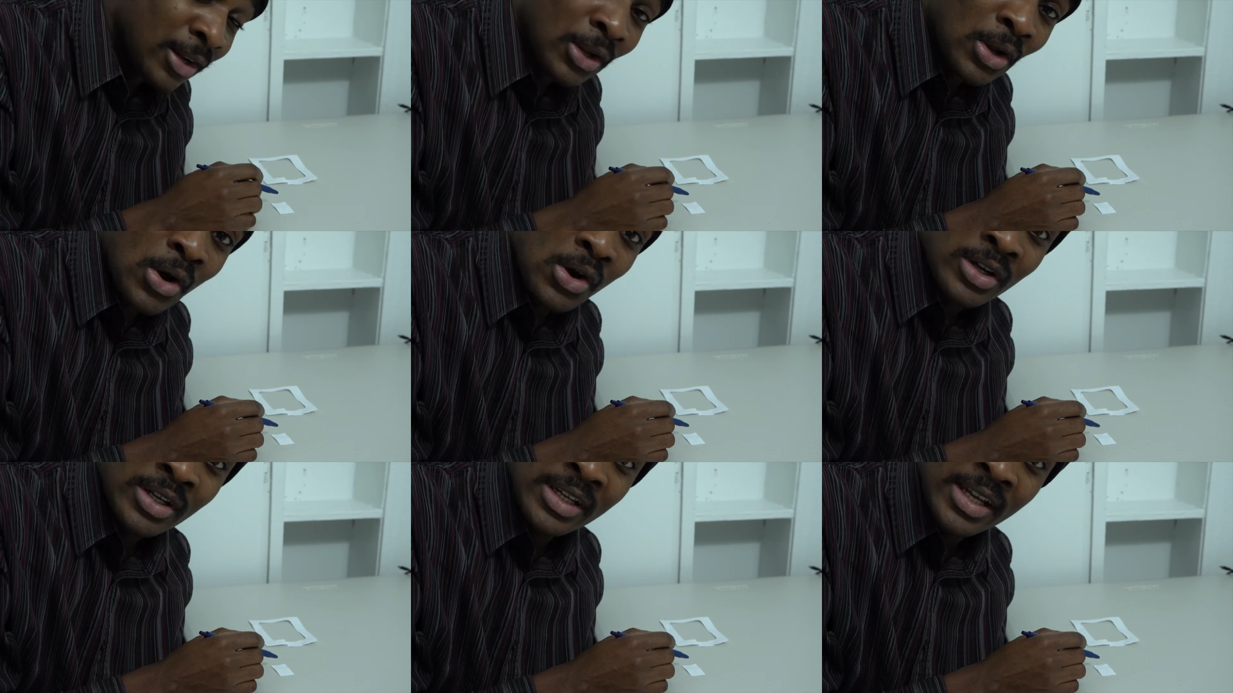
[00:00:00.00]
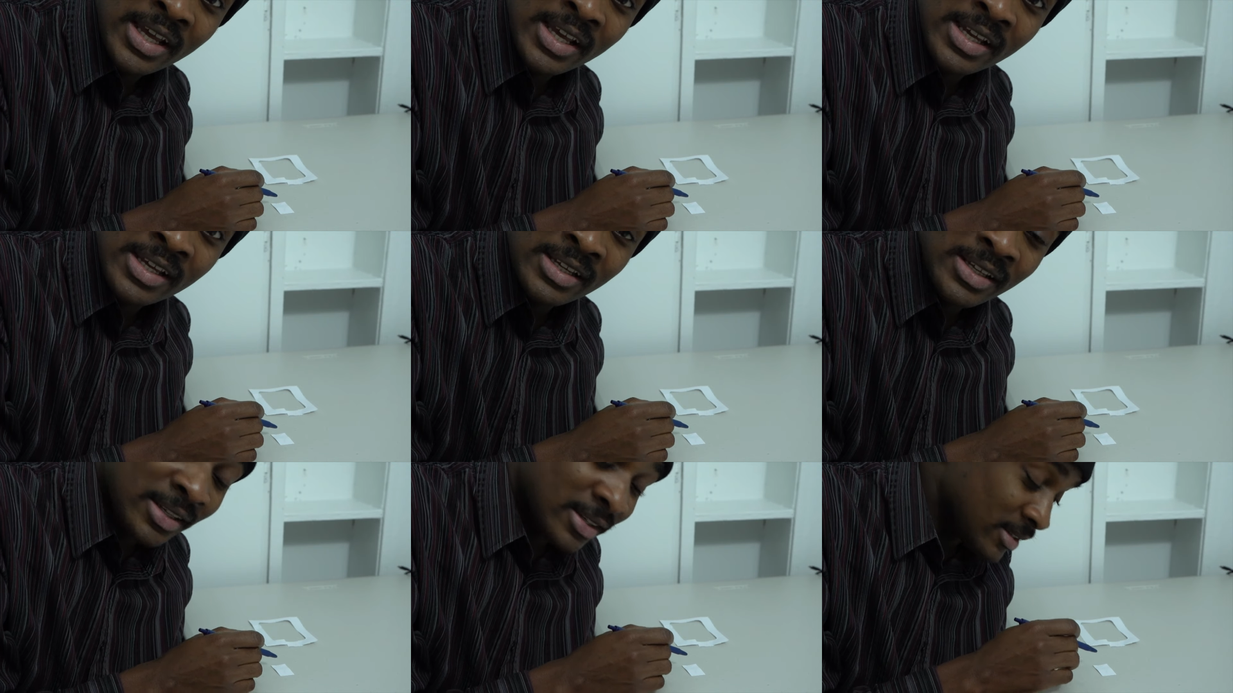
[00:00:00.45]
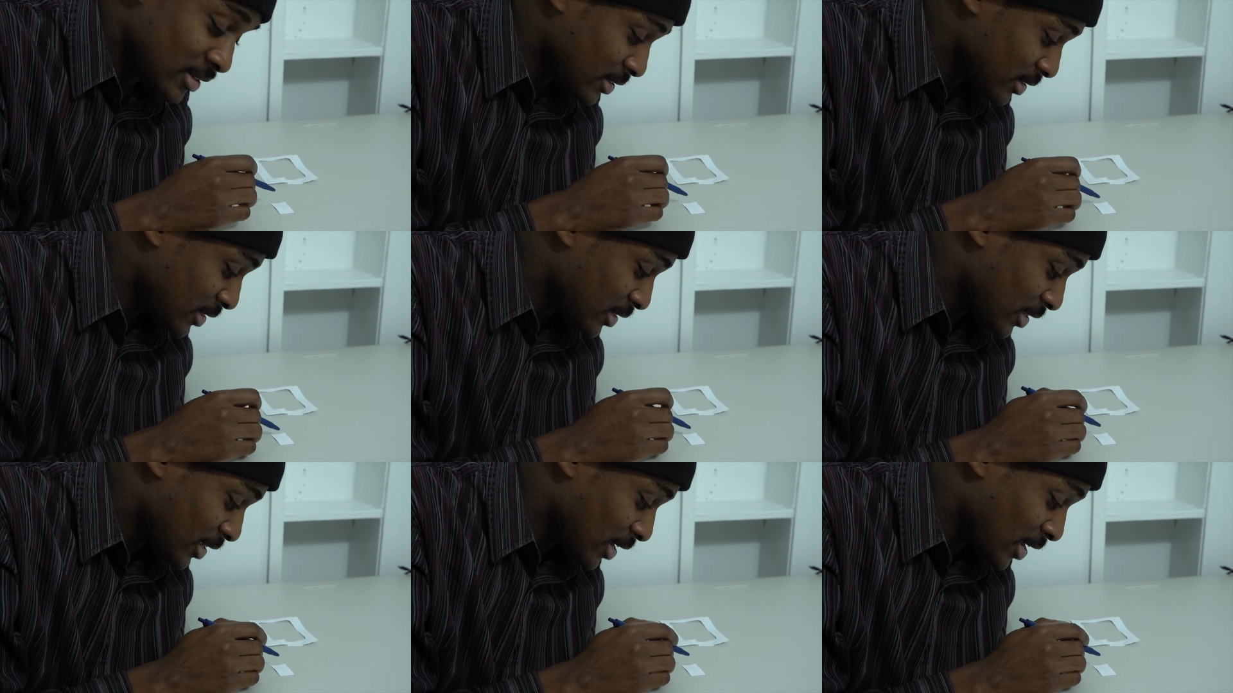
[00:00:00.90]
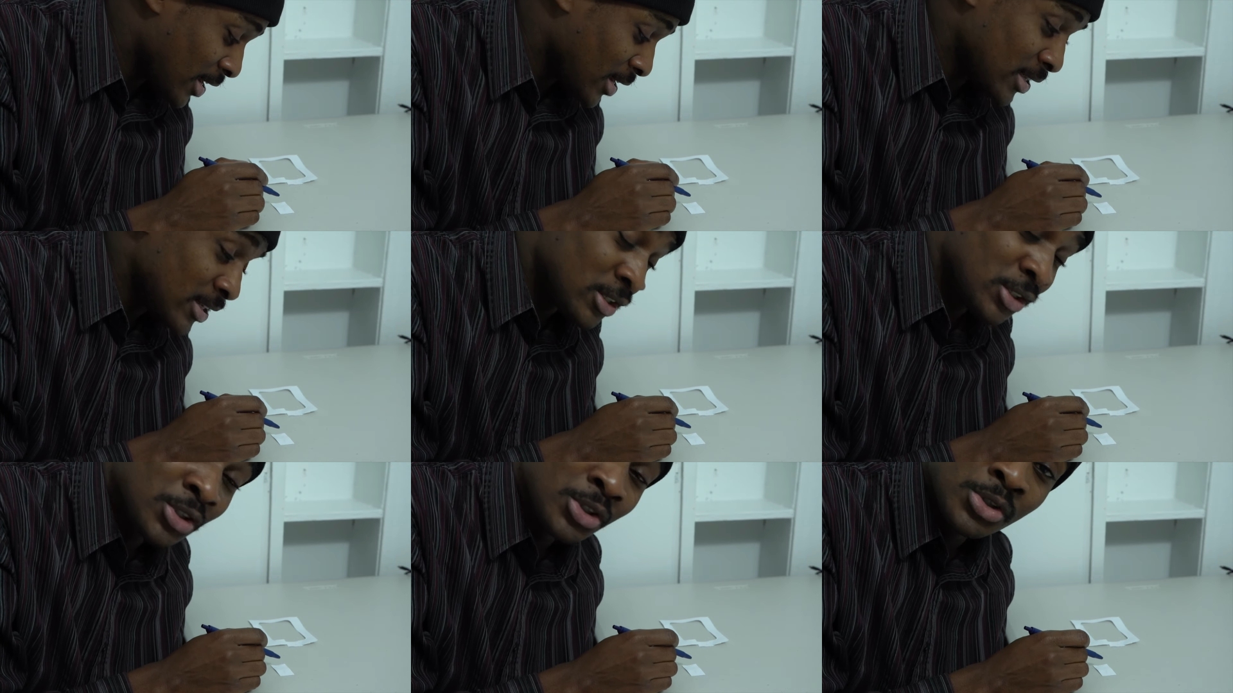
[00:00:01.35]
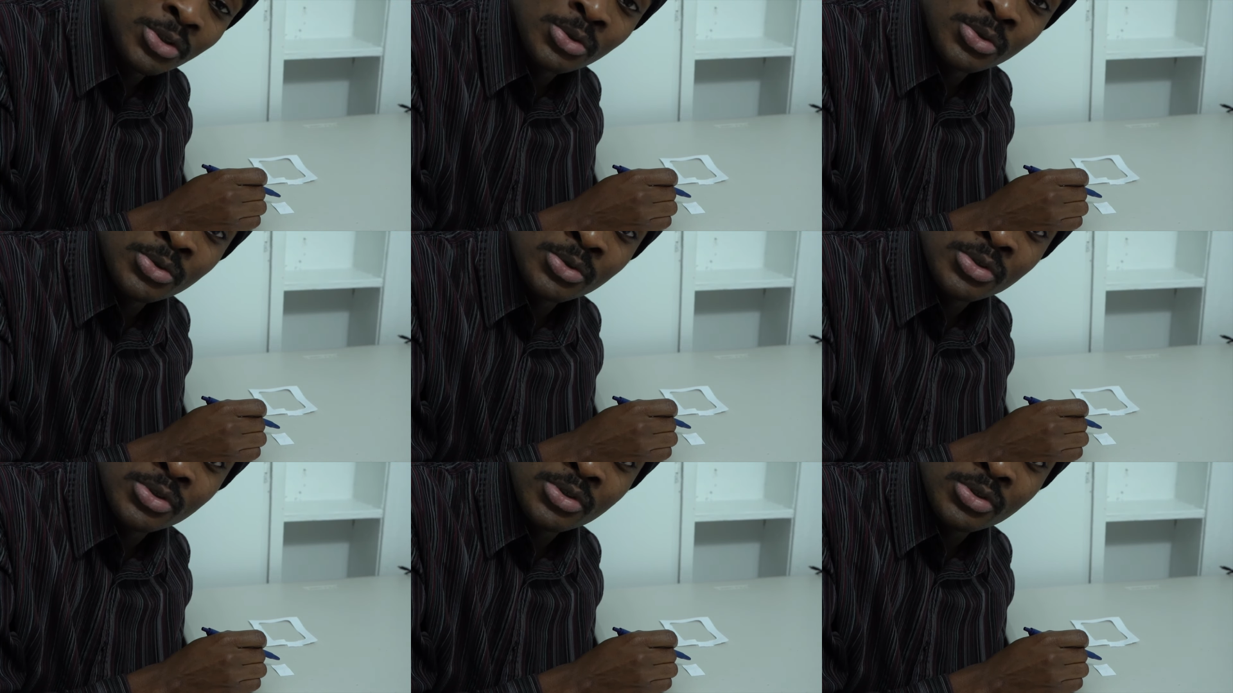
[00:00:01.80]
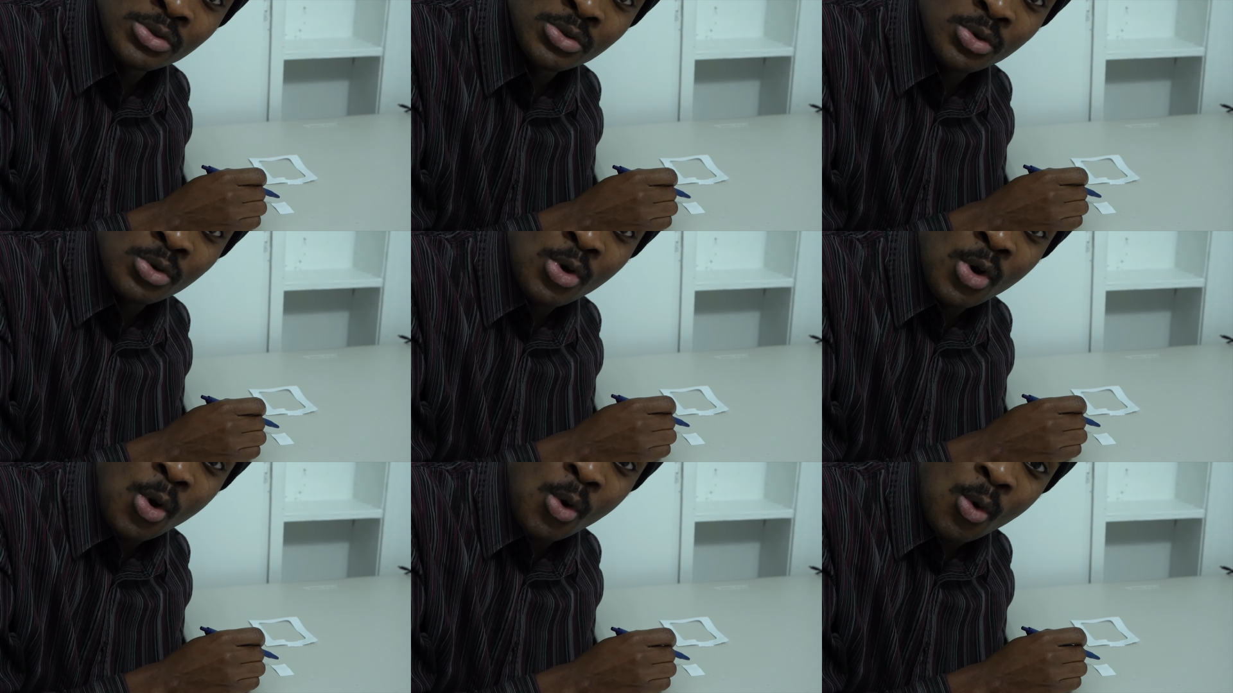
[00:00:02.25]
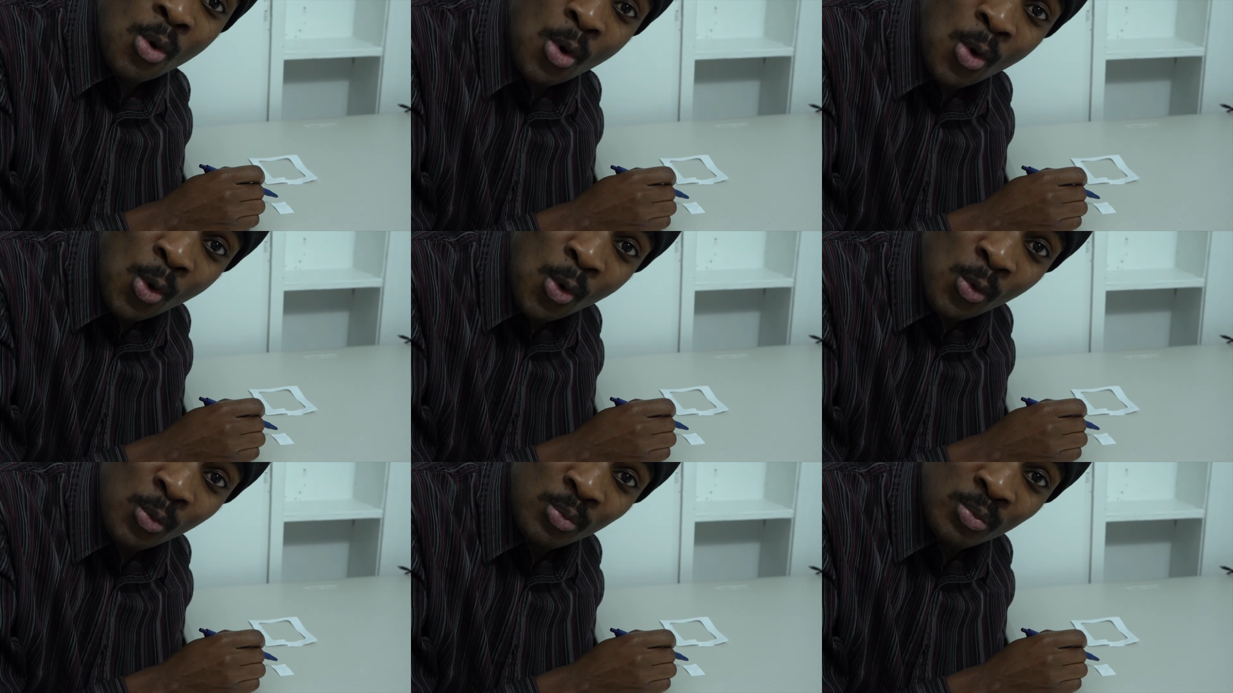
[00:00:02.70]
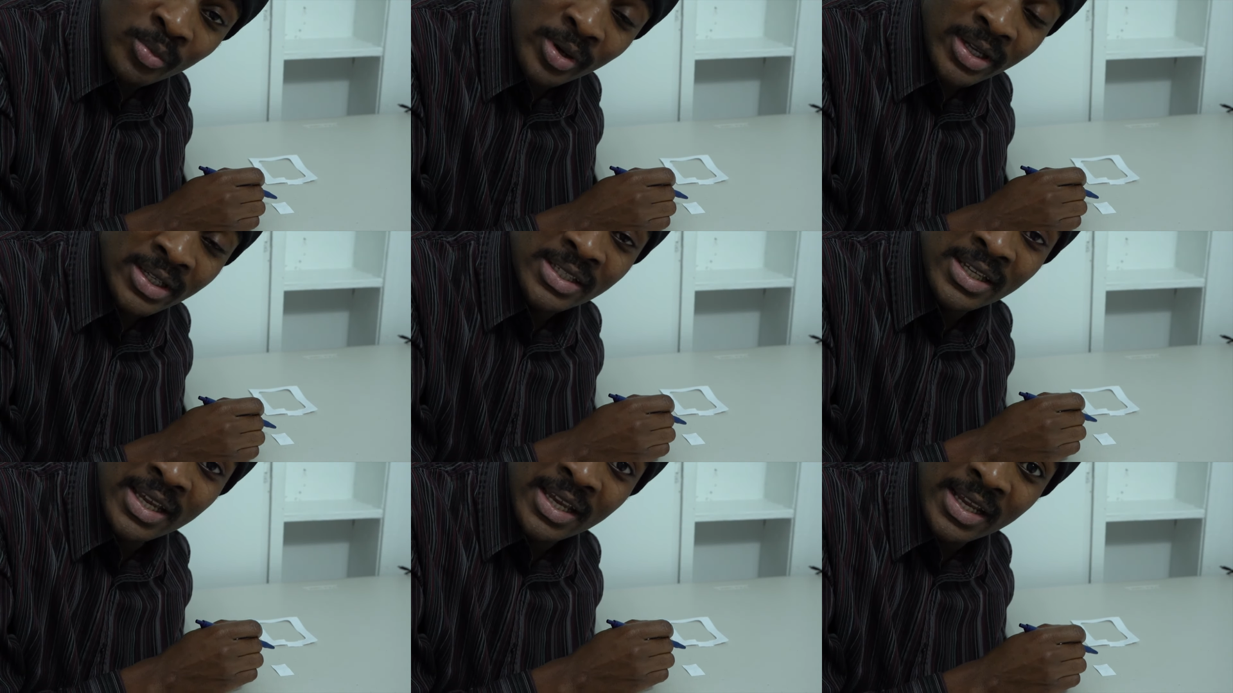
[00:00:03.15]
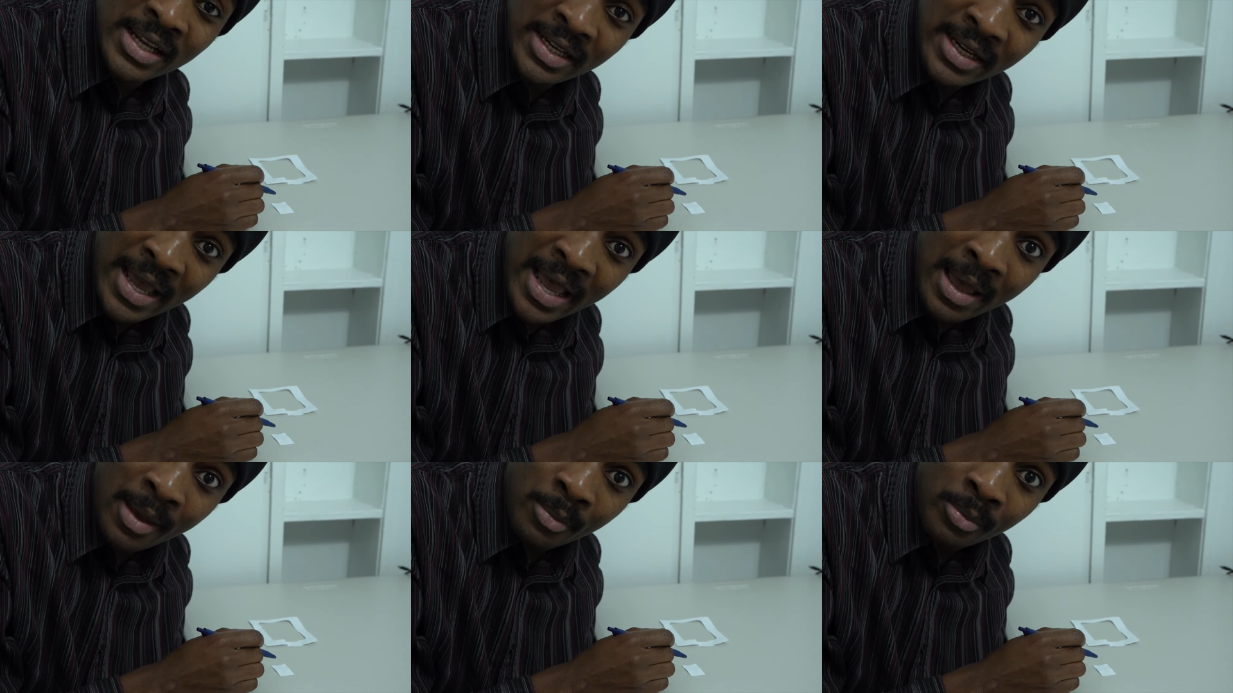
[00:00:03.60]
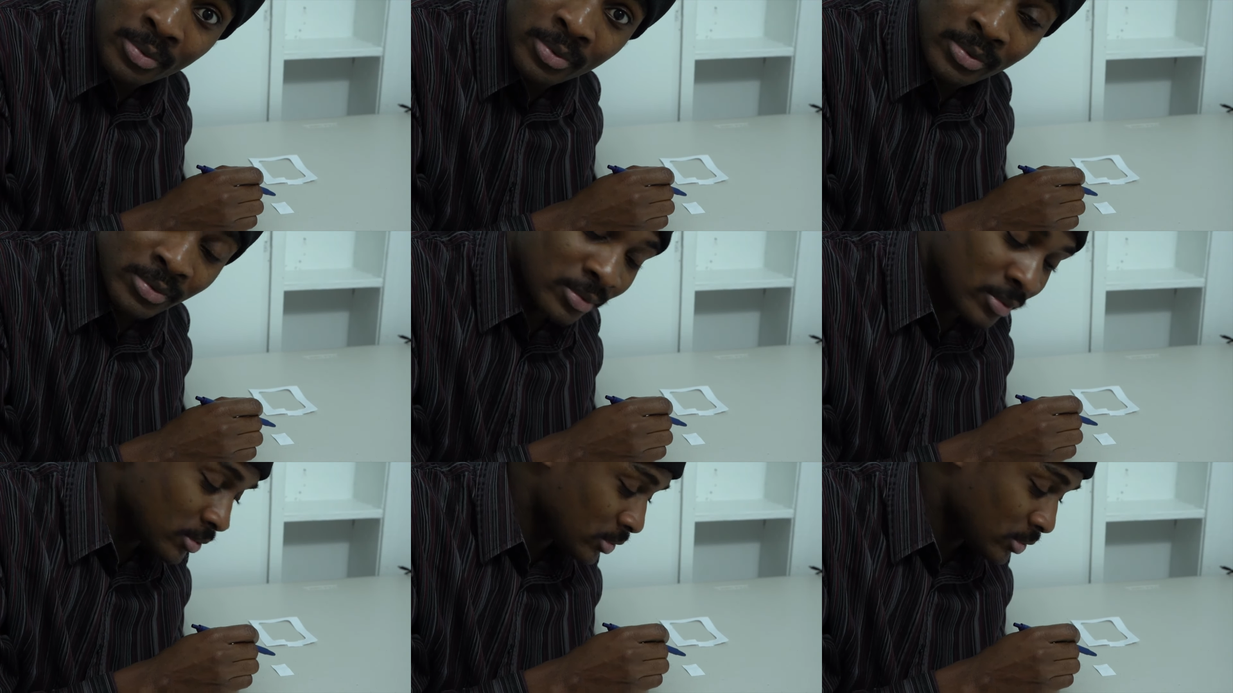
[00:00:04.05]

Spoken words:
No face is visible, so there are no lips to read.